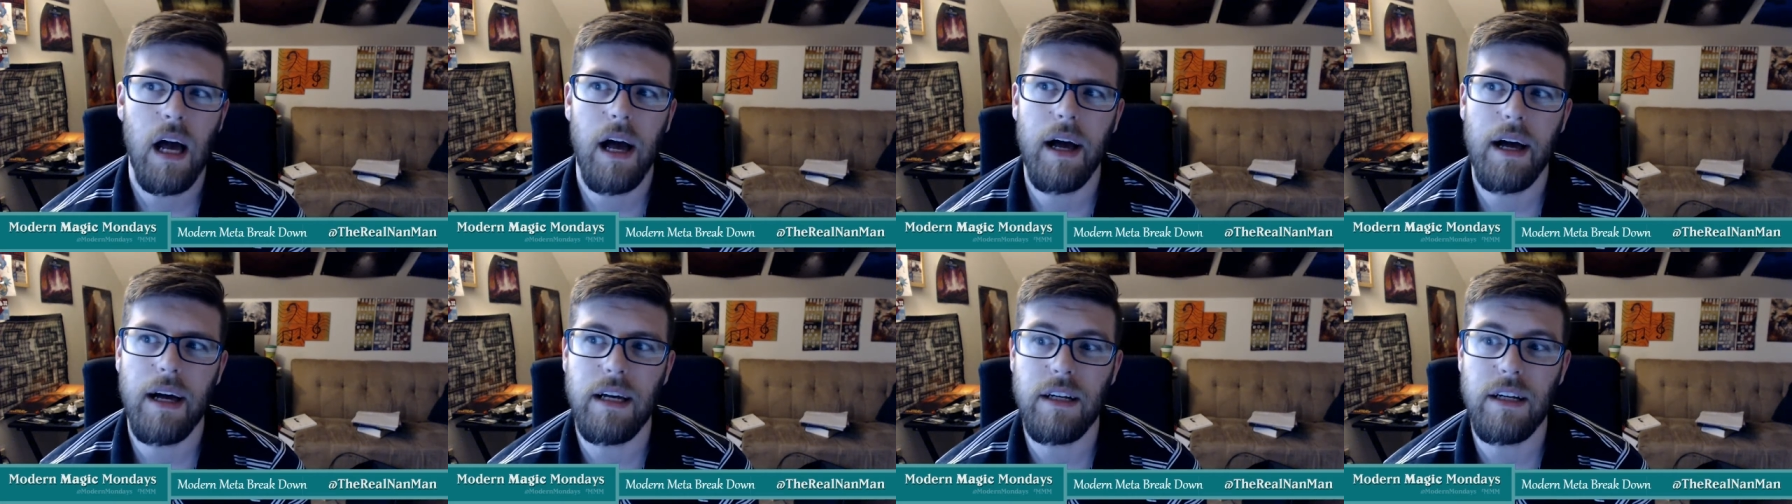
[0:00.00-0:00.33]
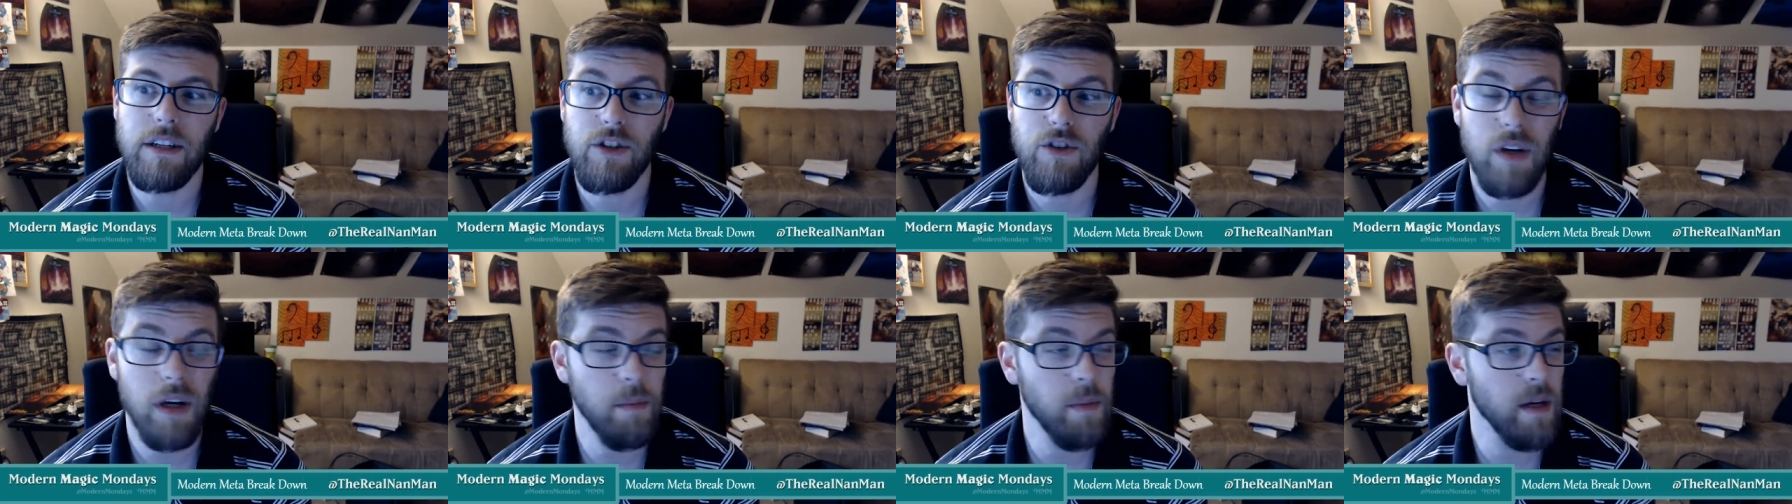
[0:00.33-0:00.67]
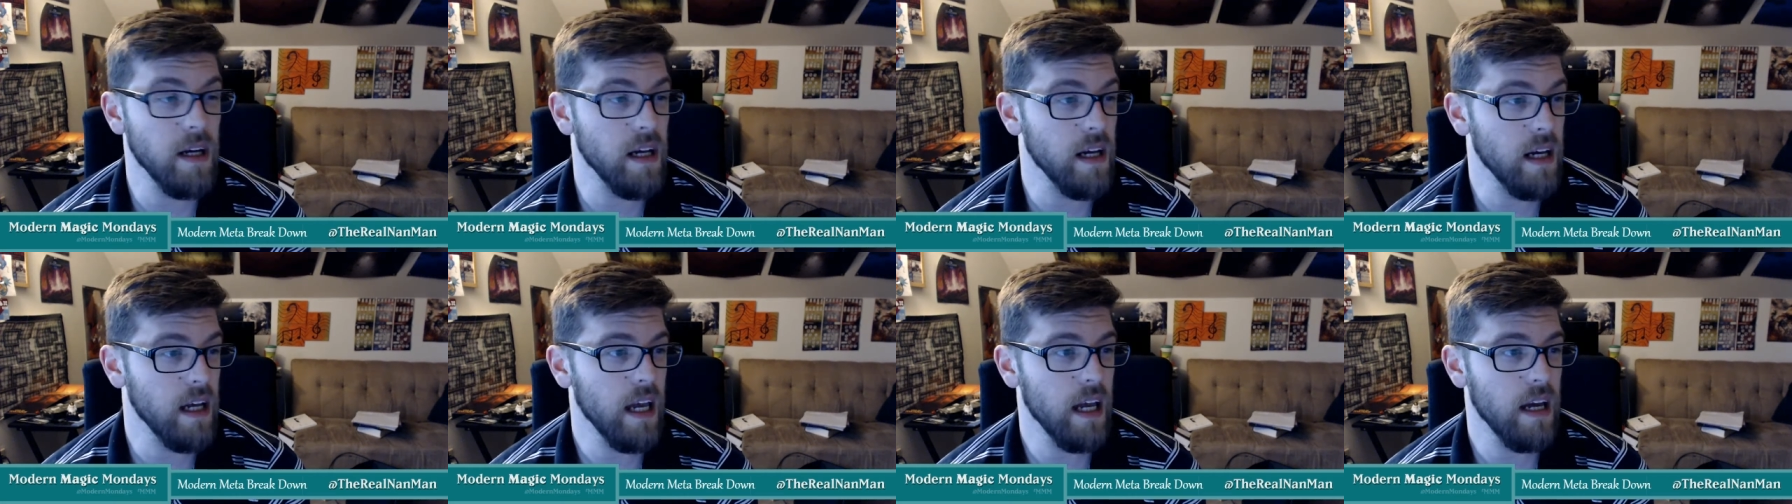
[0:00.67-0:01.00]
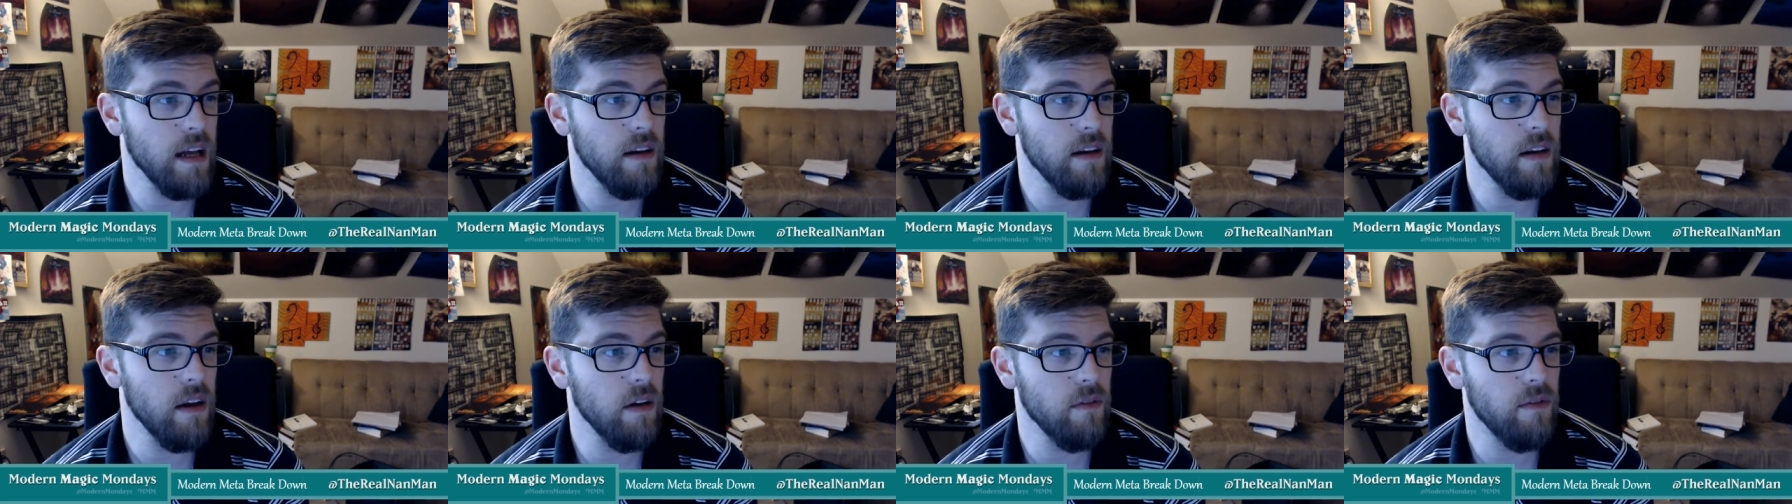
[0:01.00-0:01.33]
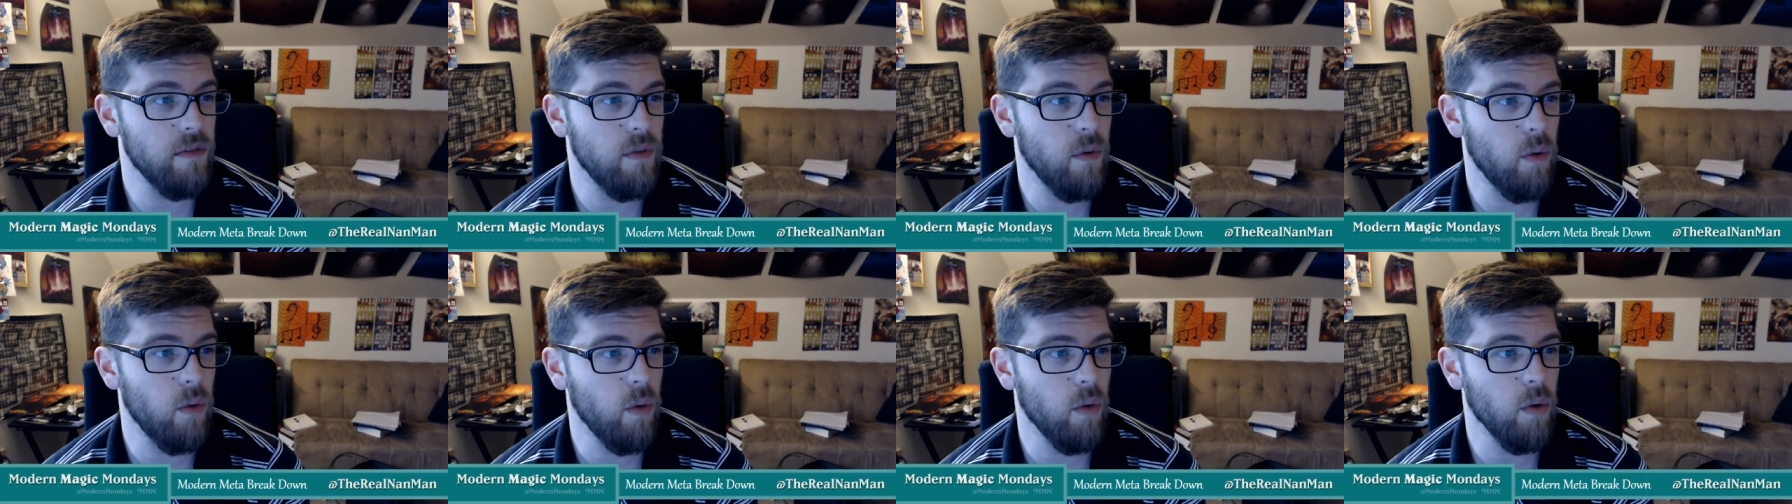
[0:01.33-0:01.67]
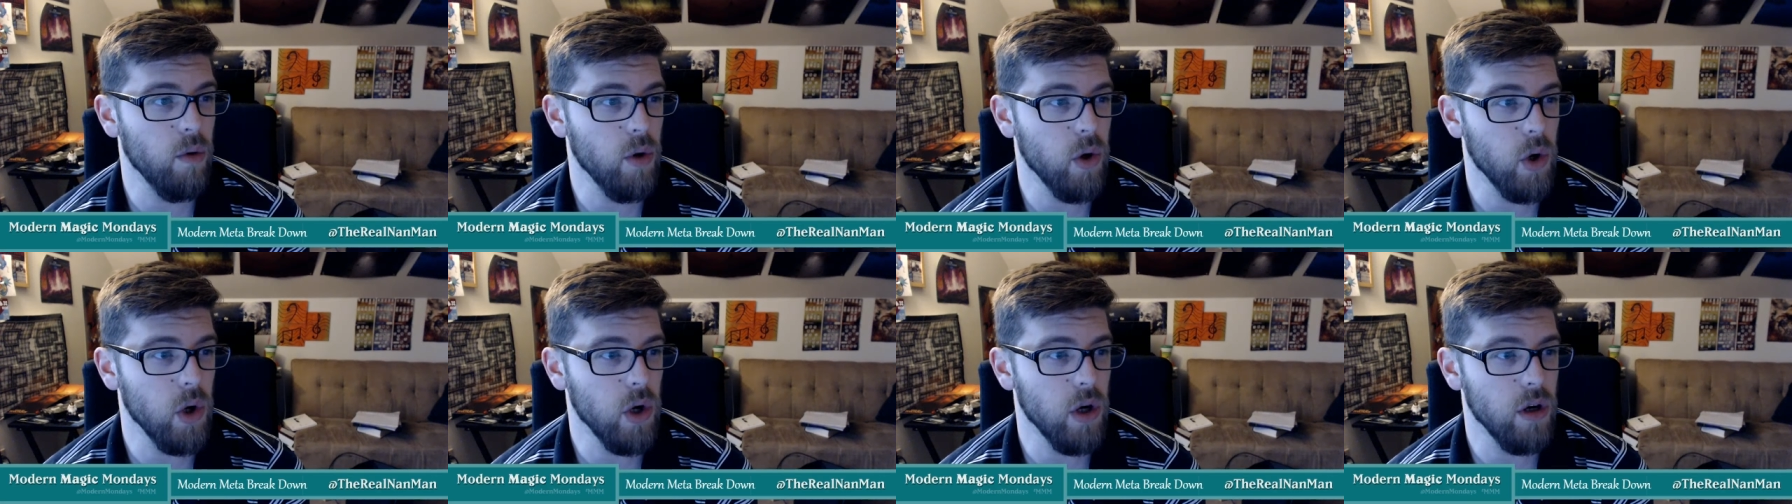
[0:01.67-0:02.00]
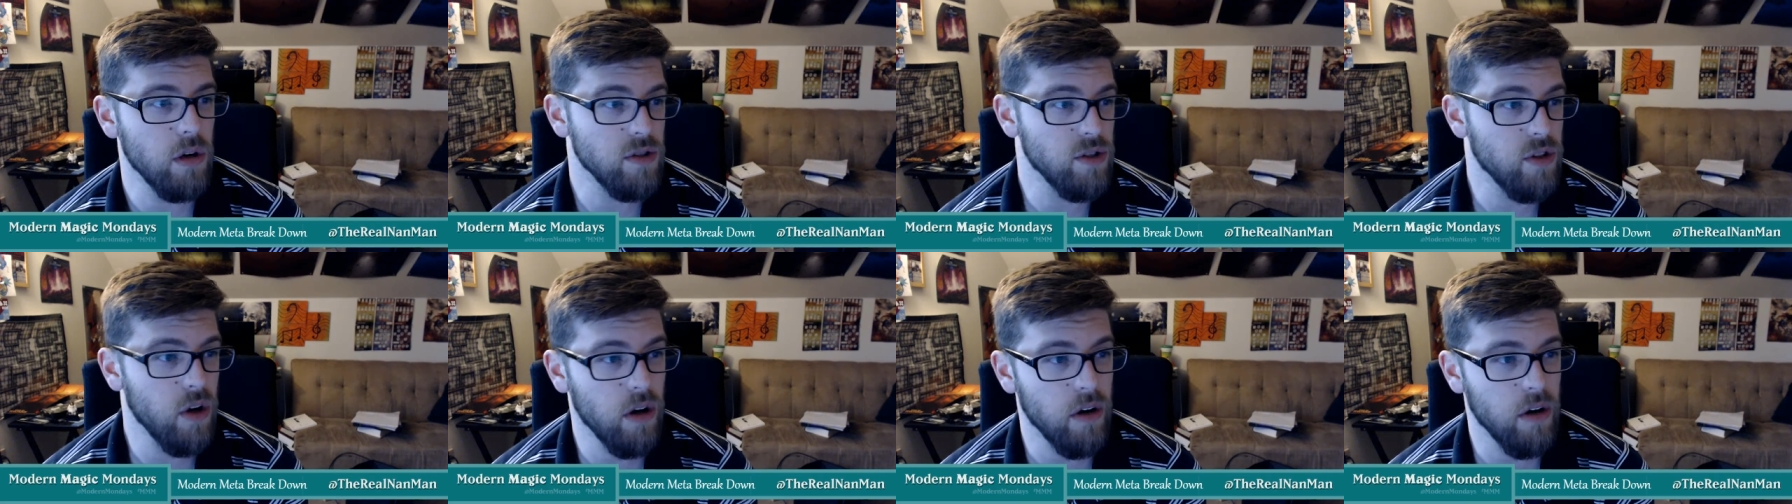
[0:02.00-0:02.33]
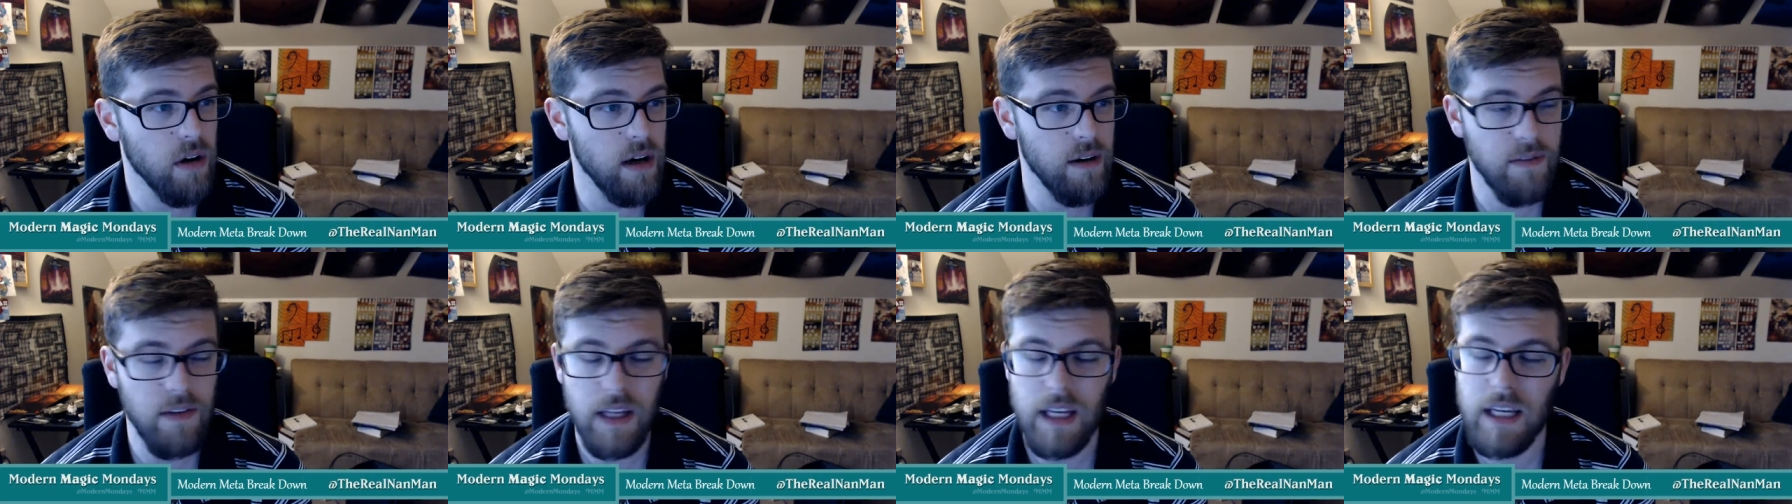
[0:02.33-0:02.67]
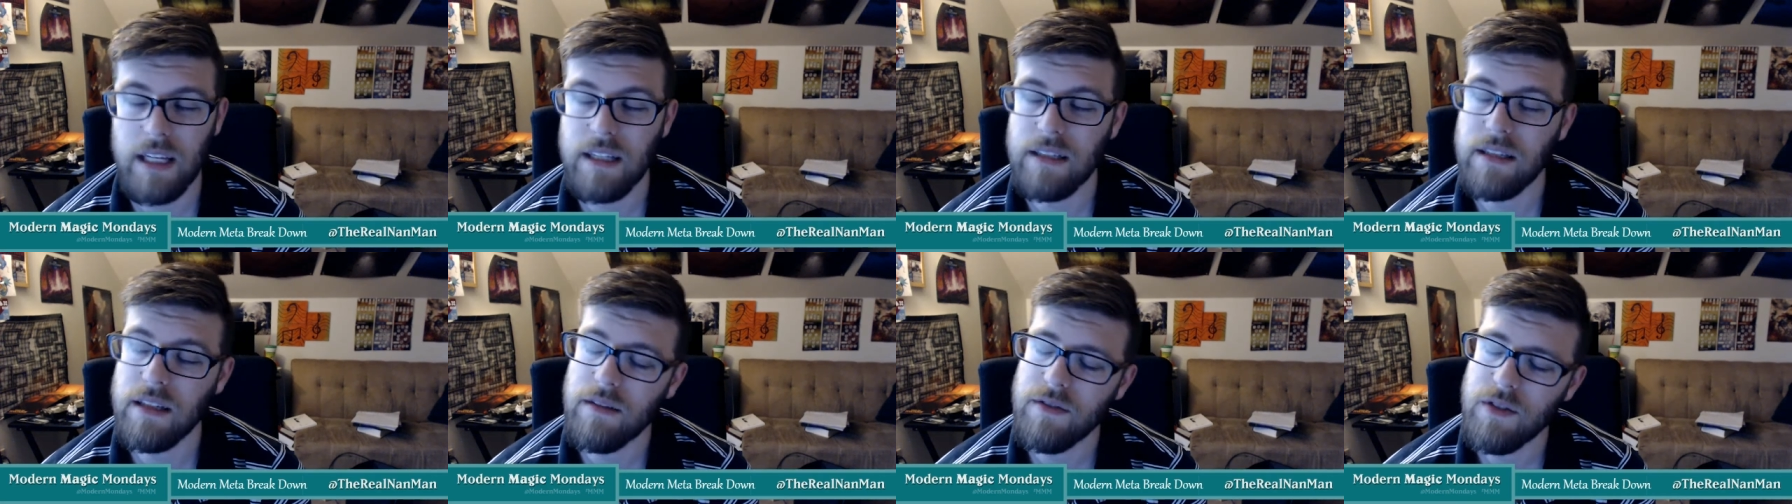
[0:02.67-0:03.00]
streaming again for StarCraft related stuff,